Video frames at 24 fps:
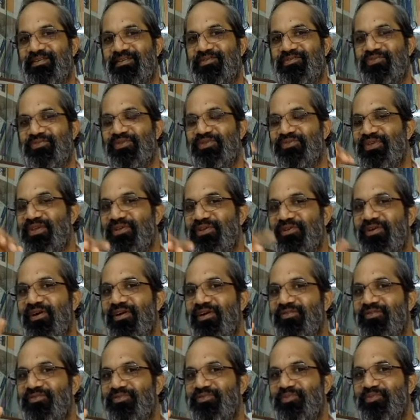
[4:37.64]
When we
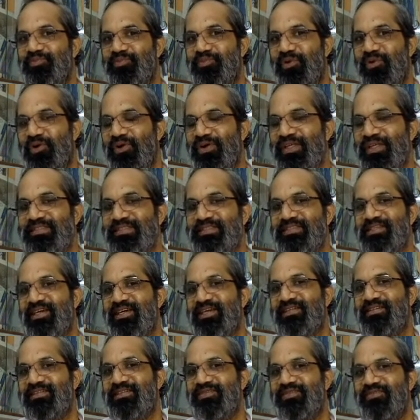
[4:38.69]
call morning
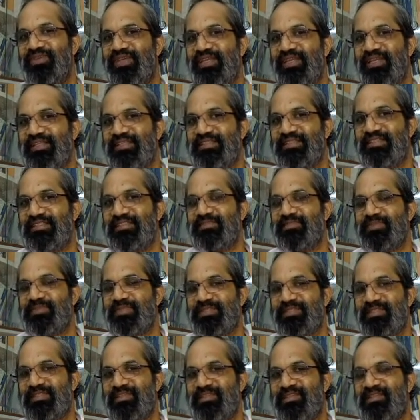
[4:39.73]
star, the Venus is
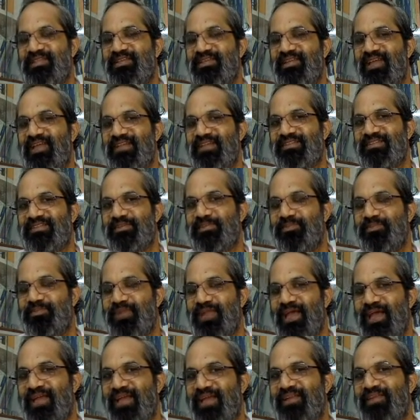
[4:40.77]
presented as the
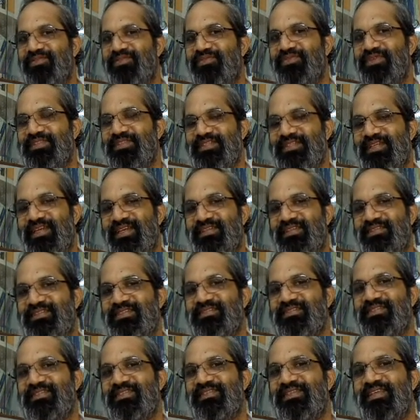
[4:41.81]
planet which
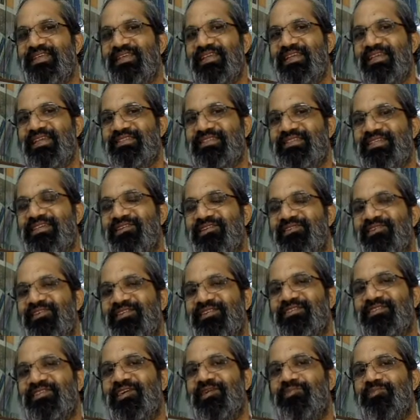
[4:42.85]
rises at the eastern
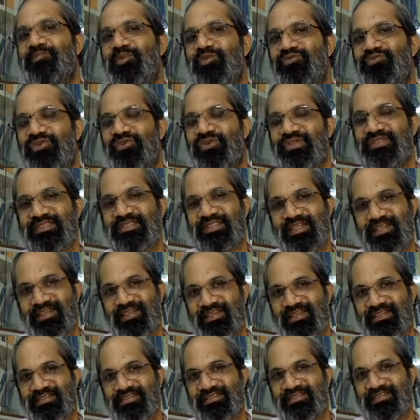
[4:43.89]
horizon before
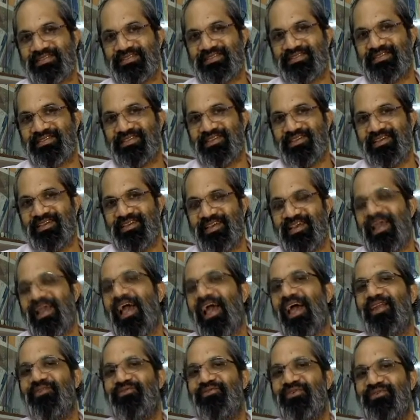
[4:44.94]
sunrise.
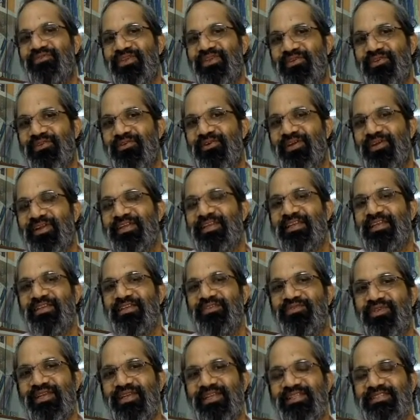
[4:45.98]
And when we call it
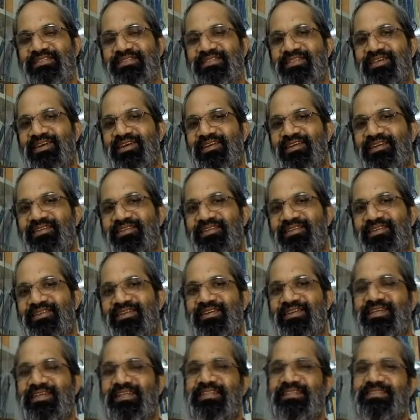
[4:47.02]
evening star,
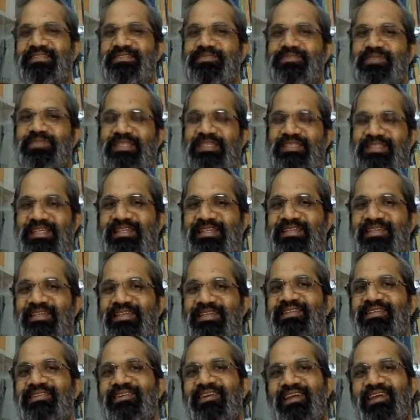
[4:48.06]
it is
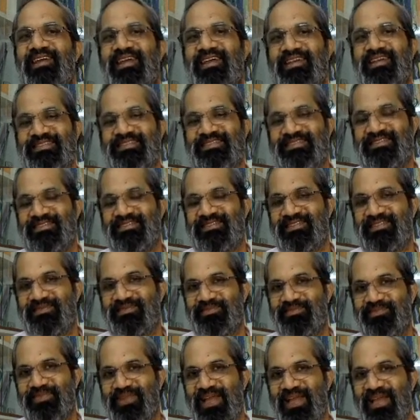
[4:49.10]
presented as the
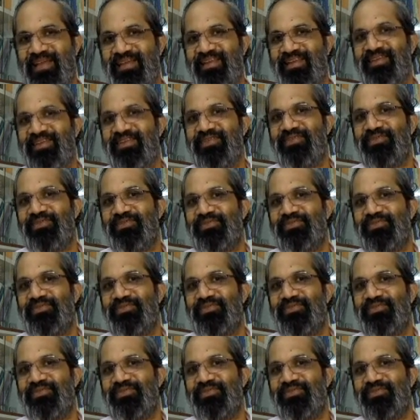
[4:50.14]
planet